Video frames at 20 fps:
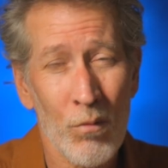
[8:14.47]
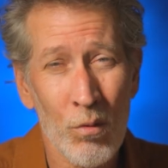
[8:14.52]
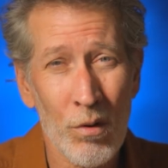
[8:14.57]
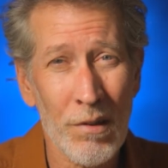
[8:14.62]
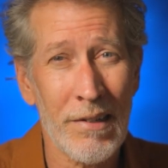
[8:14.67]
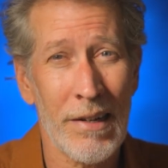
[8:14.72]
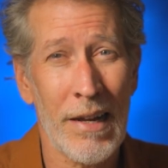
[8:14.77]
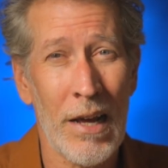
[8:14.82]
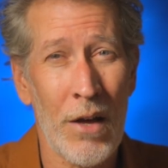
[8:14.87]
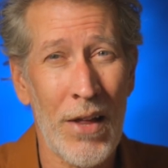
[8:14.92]
We'll
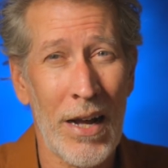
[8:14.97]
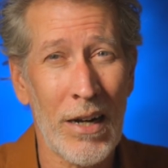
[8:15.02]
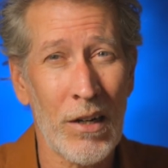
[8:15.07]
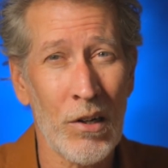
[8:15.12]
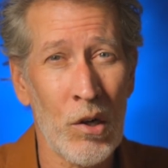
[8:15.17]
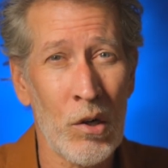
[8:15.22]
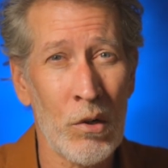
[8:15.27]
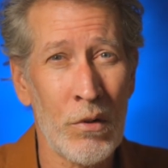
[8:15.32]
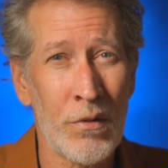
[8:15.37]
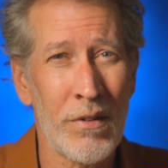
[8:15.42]
see how that
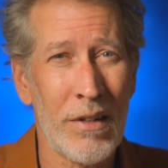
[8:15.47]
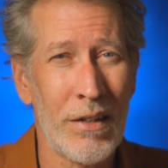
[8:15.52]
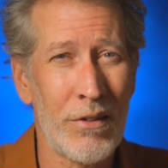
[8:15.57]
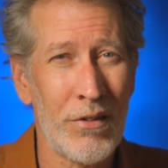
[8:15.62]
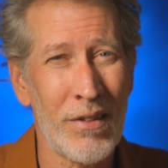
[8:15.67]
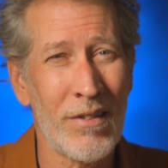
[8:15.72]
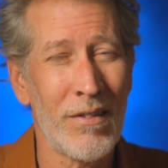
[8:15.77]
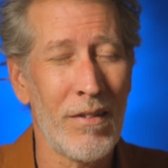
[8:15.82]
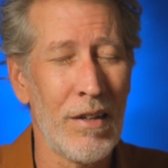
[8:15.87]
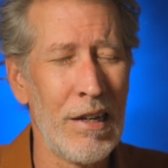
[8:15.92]
goes. It's
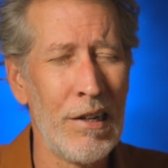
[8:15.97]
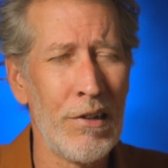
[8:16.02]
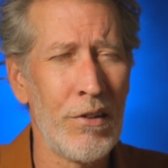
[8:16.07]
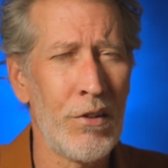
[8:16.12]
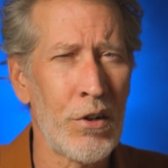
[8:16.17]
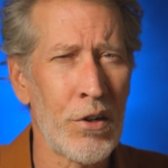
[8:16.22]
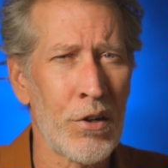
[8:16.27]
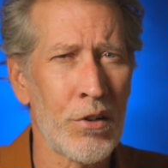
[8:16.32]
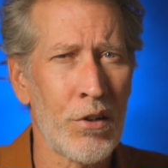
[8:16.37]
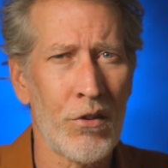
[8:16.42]
just
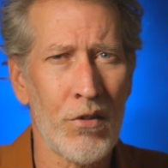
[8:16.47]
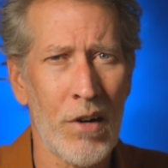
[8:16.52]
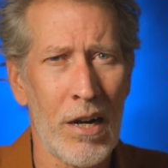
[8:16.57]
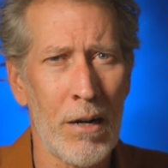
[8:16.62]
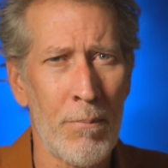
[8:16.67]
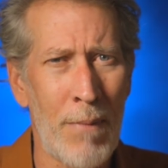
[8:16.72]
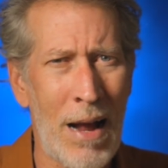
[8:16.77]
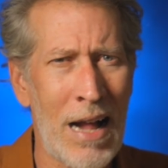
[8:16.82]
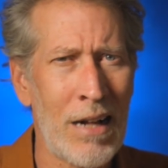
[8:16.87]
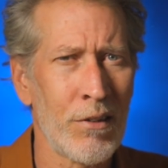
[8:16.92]
easier to try
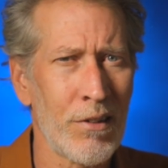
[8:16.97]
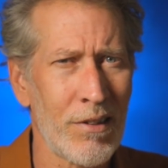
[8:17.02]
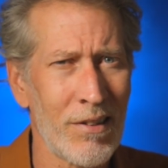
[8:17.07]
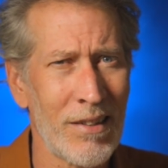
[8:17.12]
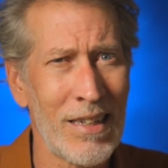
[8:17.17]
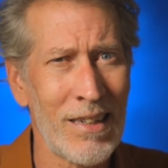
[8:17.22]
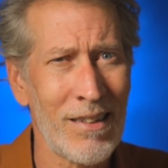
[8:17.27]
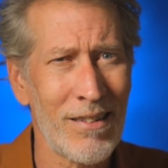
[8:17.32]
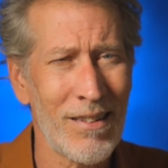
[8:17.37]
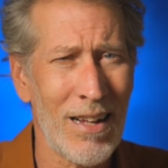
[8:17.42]
to balance
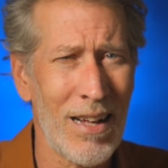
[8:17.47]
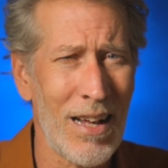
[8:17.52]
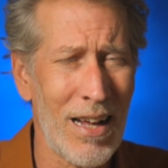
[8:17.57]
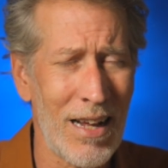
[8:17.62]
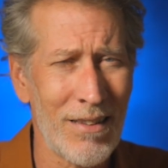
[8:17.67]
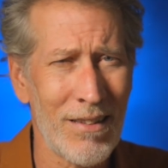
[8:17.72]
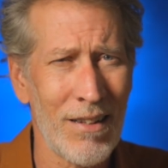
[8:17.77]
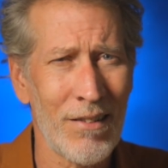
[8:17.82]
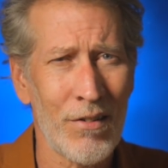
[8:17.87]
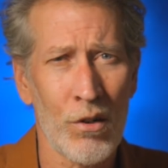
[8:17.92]
things
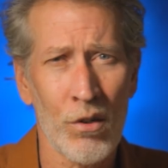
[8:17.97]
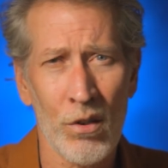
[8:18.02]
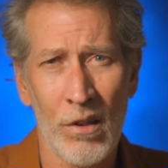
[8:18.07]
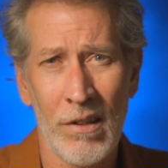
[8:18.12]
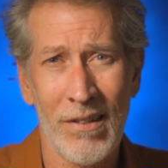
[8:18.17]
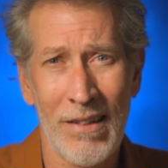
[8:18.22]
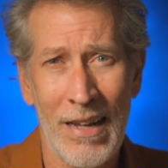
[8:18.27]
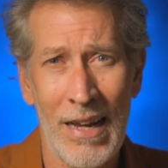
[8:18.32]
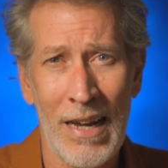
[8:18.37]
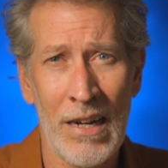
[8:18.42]
at this early
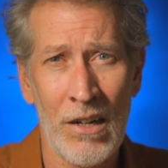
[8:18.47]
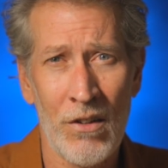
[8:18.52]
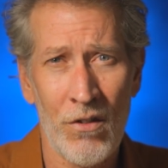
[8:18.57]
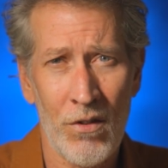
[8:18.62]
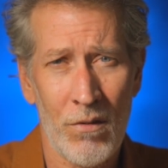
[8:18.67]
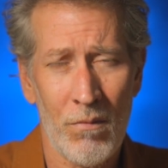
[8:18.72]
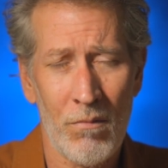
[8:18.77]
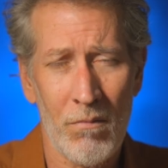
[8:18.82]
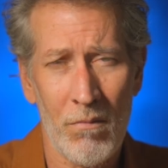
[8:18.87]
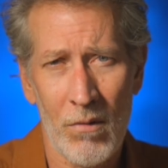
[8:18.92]

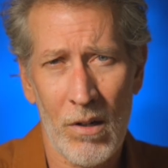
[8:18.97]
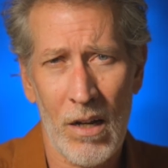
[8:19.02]
stage,